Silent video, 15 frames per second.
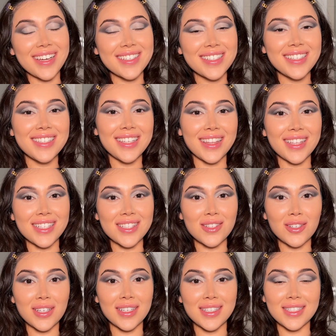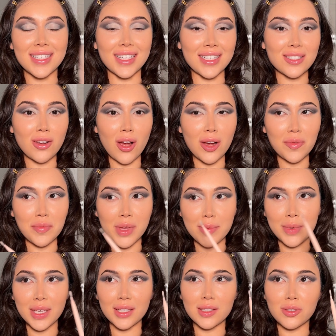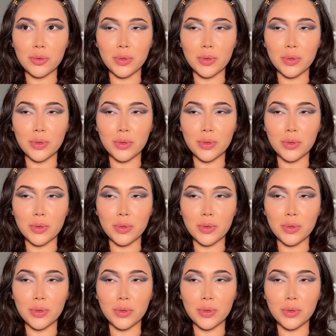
actually did this look on a TikTok maybe in